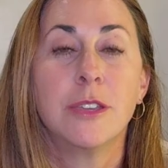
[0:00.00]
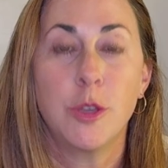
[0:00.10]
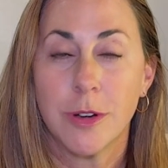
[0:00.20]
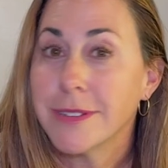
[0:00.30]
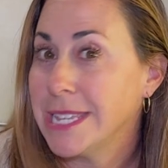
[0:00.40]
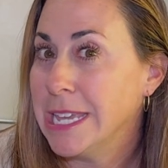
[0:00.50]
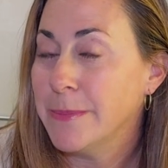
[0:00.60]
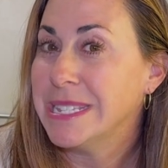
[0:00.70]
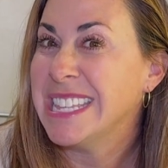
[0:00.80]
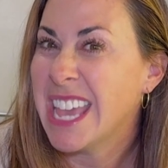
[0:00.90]
Your team
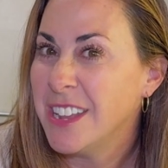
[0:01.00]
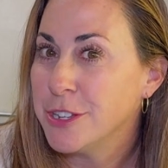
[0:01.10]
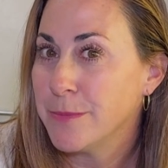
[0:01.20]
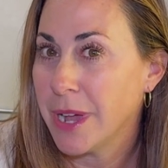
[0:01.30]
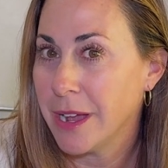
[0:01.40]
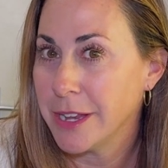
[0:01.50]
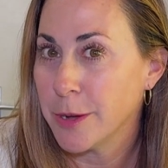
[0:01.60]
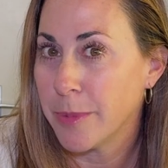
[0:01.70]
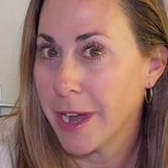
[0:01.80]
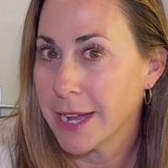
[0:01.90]
is the engine behind
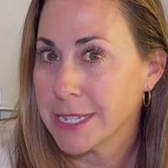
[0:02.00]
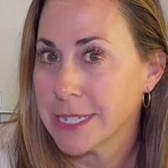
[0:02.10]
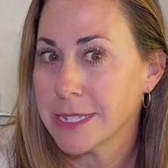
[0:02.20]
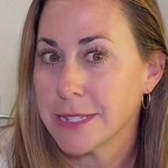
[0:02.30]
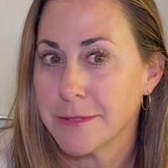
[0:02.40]
your practice.